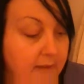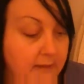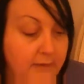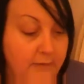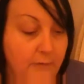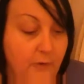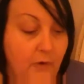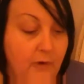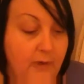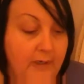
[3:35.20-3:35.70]

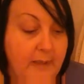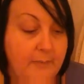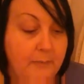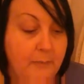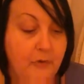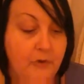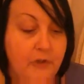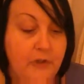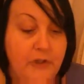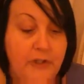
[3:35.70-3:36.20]
You've got lip
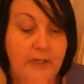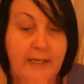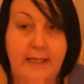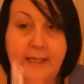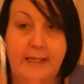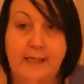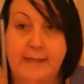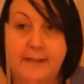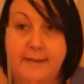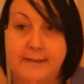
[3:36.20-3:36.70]

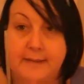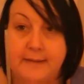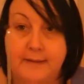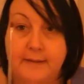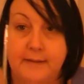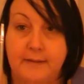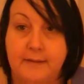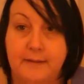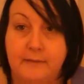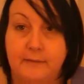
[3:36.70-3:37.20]
brushes,